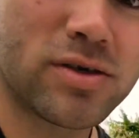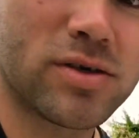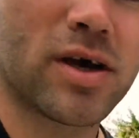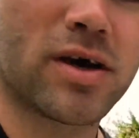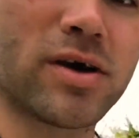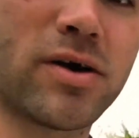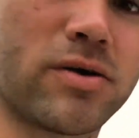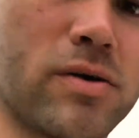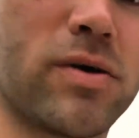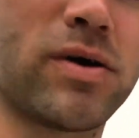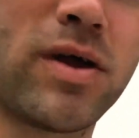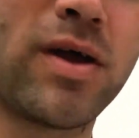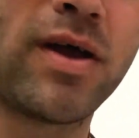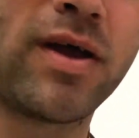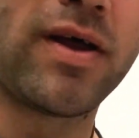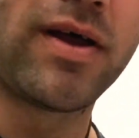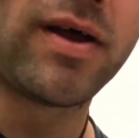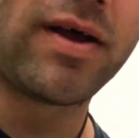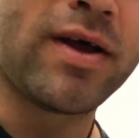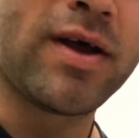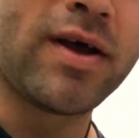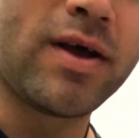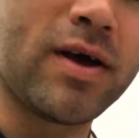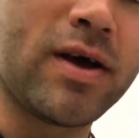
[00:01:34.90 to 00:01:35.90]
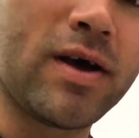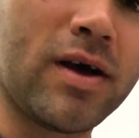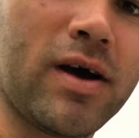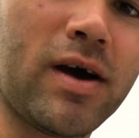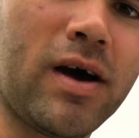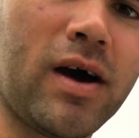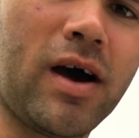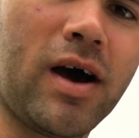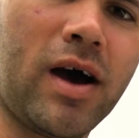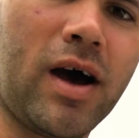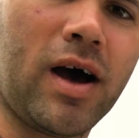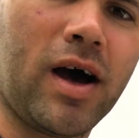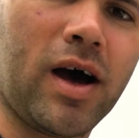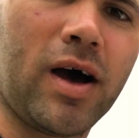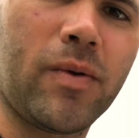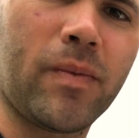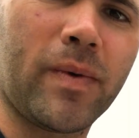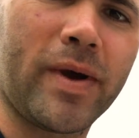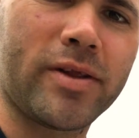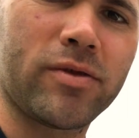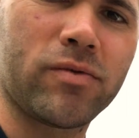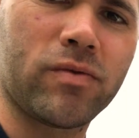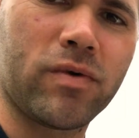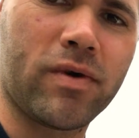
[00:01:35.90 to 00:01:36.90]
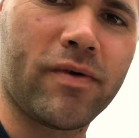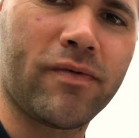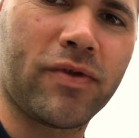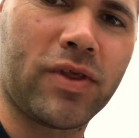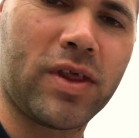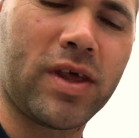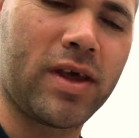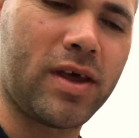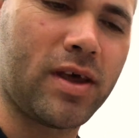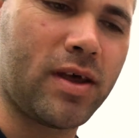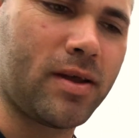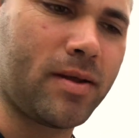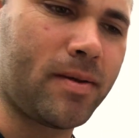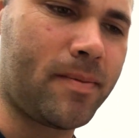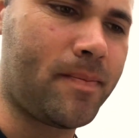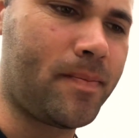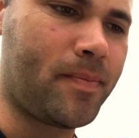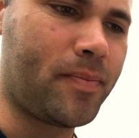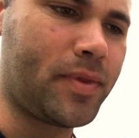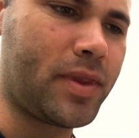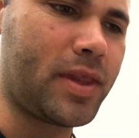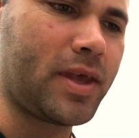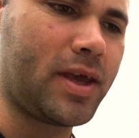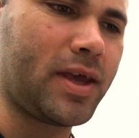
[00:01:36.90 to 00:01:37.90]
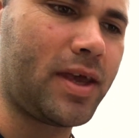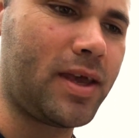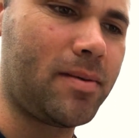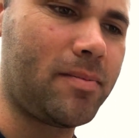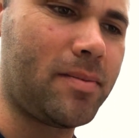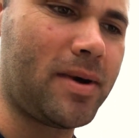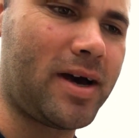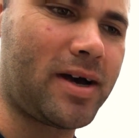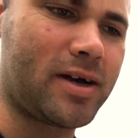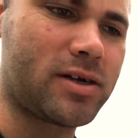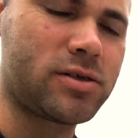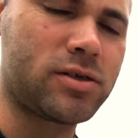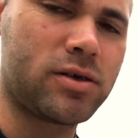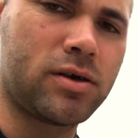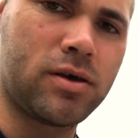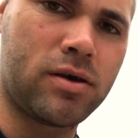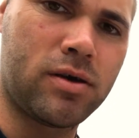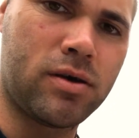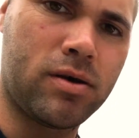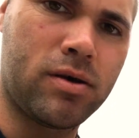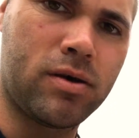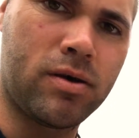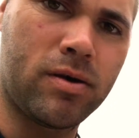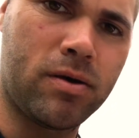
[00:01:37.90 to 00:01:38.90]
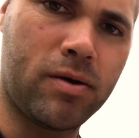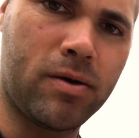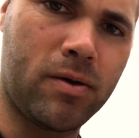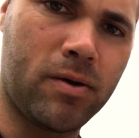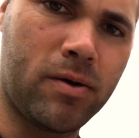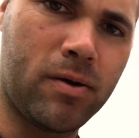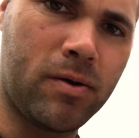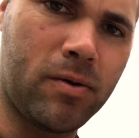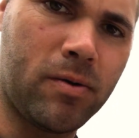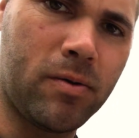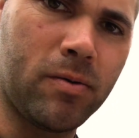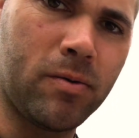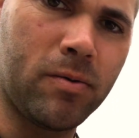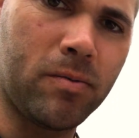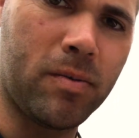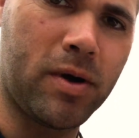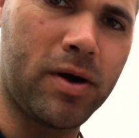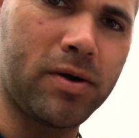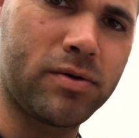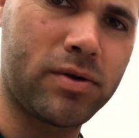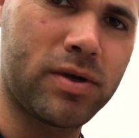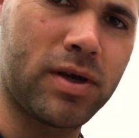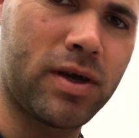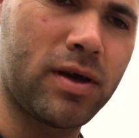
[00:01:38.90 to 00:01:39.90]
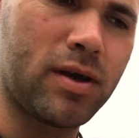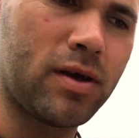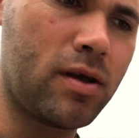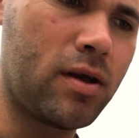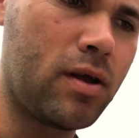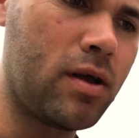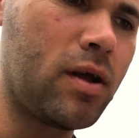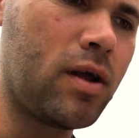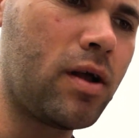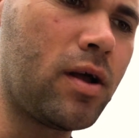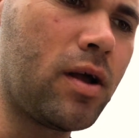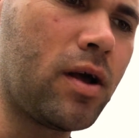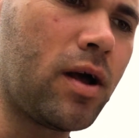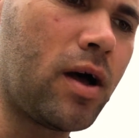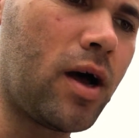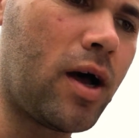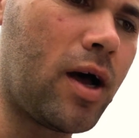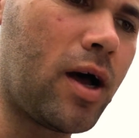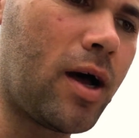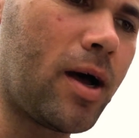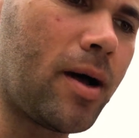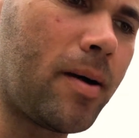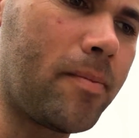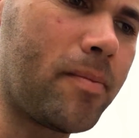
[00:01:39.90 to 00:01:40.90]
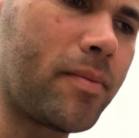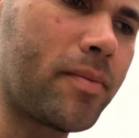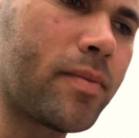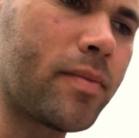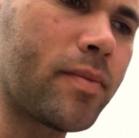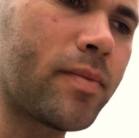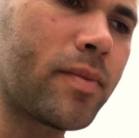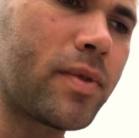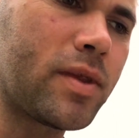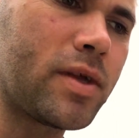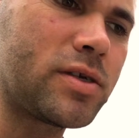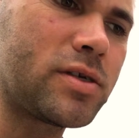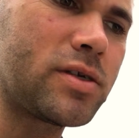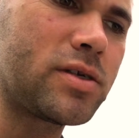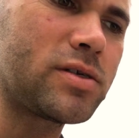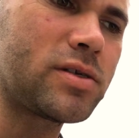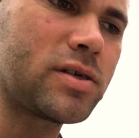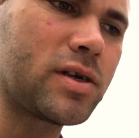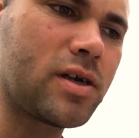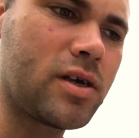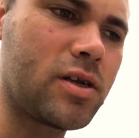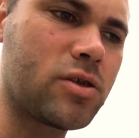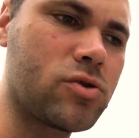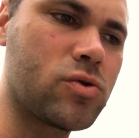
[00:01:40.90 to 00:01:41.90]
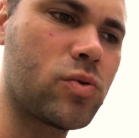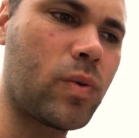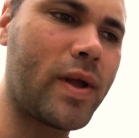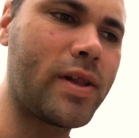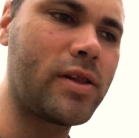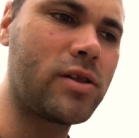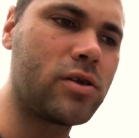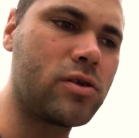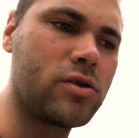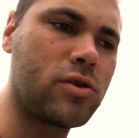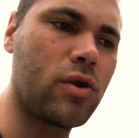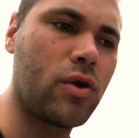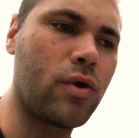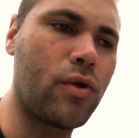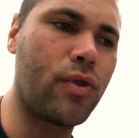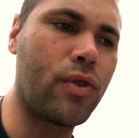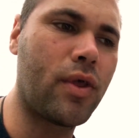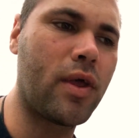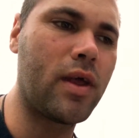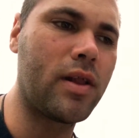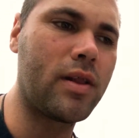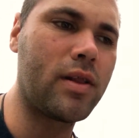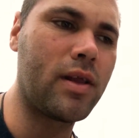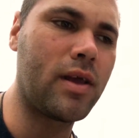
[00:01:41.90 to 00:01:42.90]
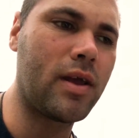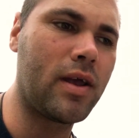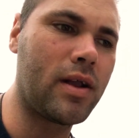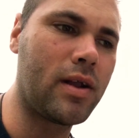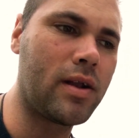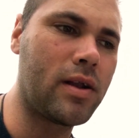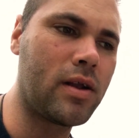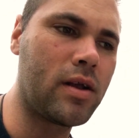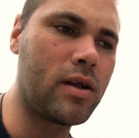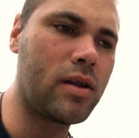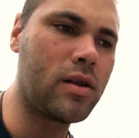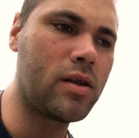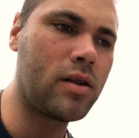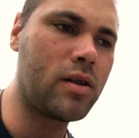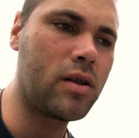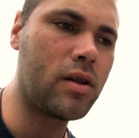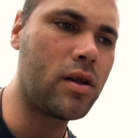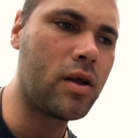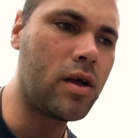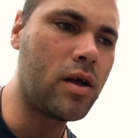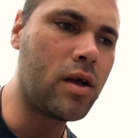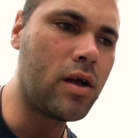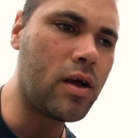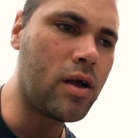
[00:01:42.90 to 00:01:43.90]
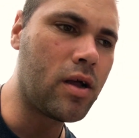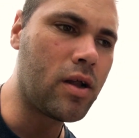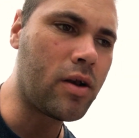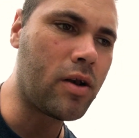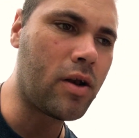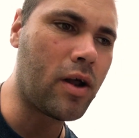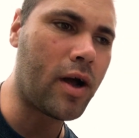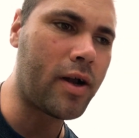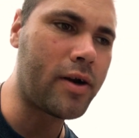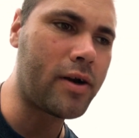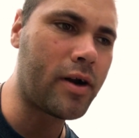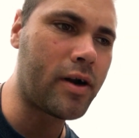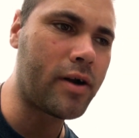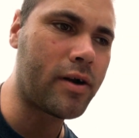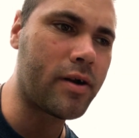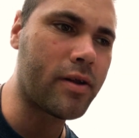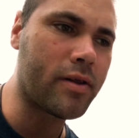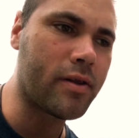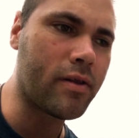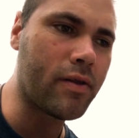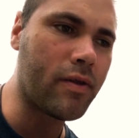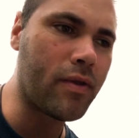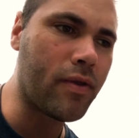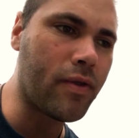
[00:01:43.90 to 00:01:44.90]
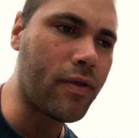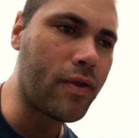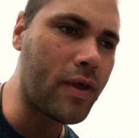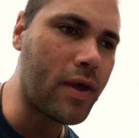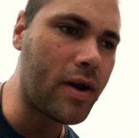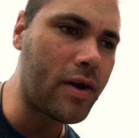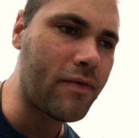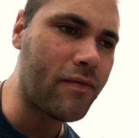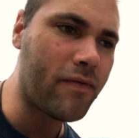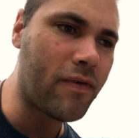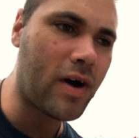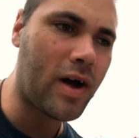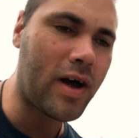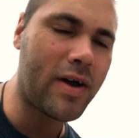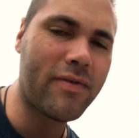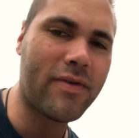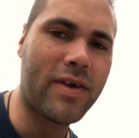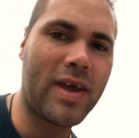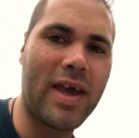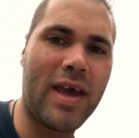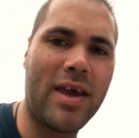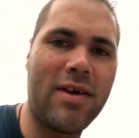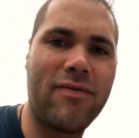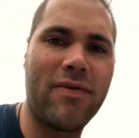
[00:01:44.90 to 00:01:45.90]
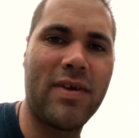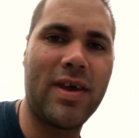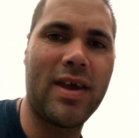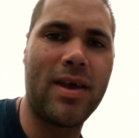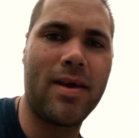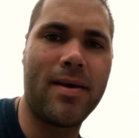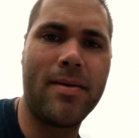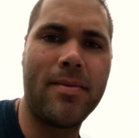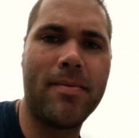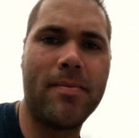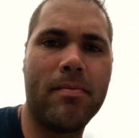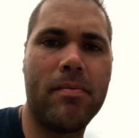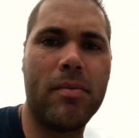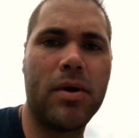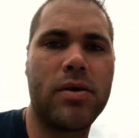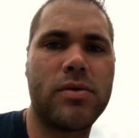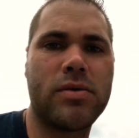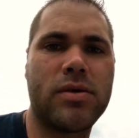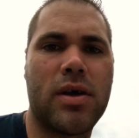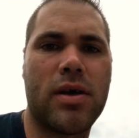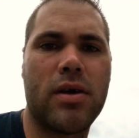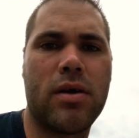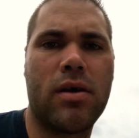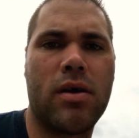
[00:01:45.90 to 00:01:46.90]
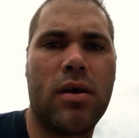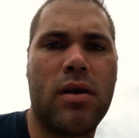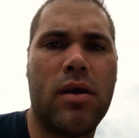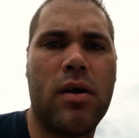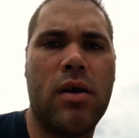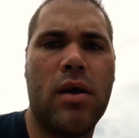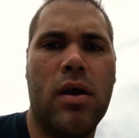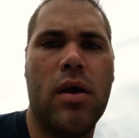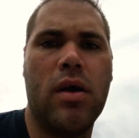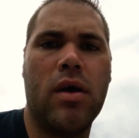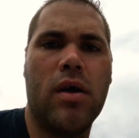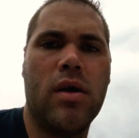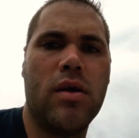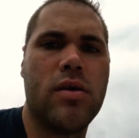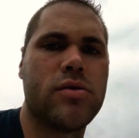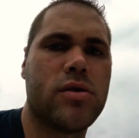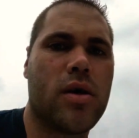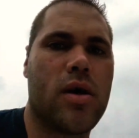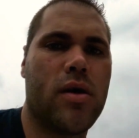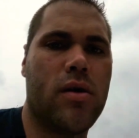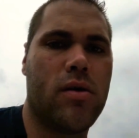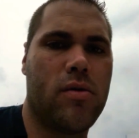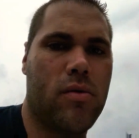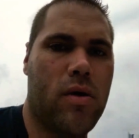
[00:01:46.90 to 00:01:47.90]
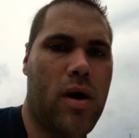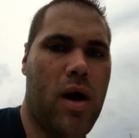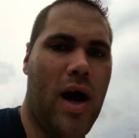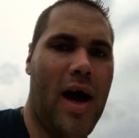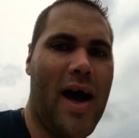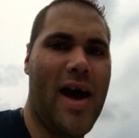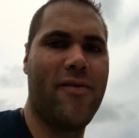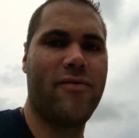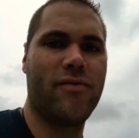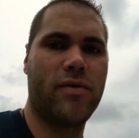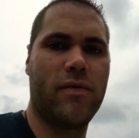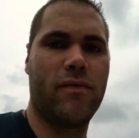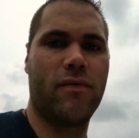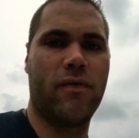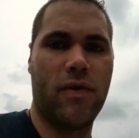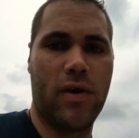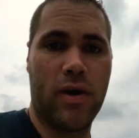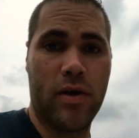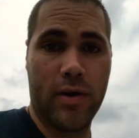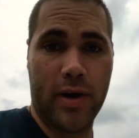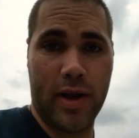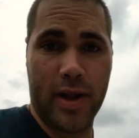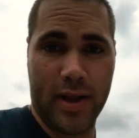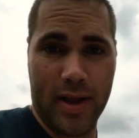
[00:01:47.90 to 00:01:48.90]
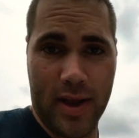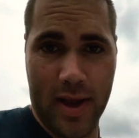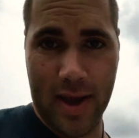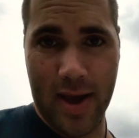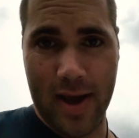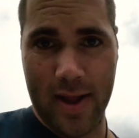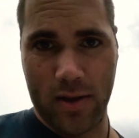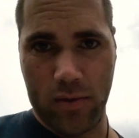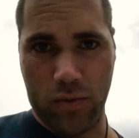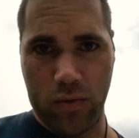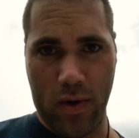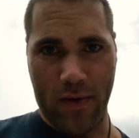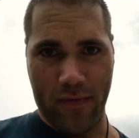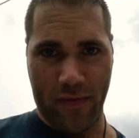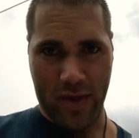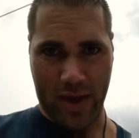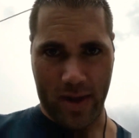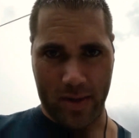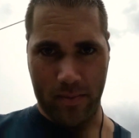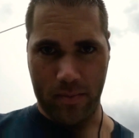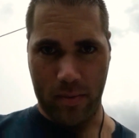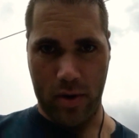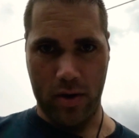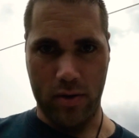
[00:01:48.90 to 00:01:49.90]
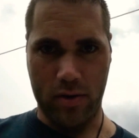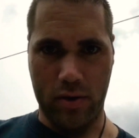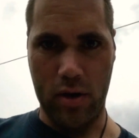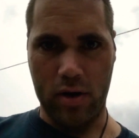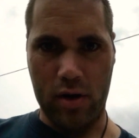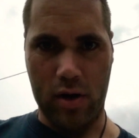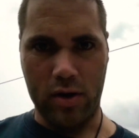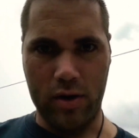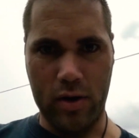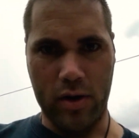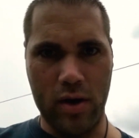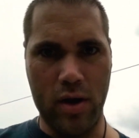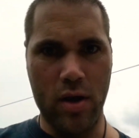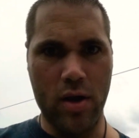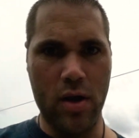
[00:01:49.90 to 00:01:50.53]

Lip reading: so I went with the Emax motor. This is a 2213 935 kV motor, so I haven't flown it yet with that motor on,